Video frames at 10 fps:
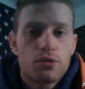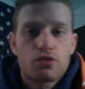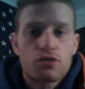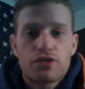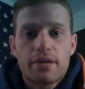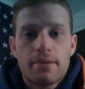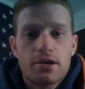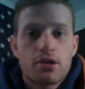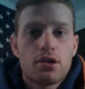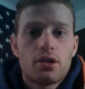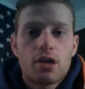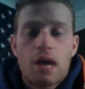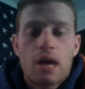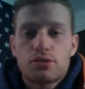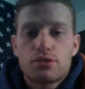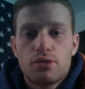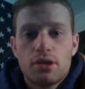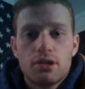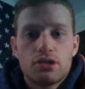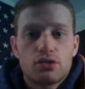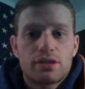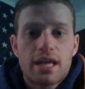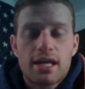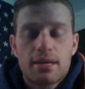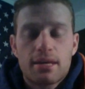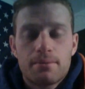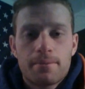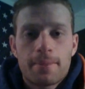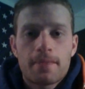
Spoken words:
you'll create better opportunities, you'll take them.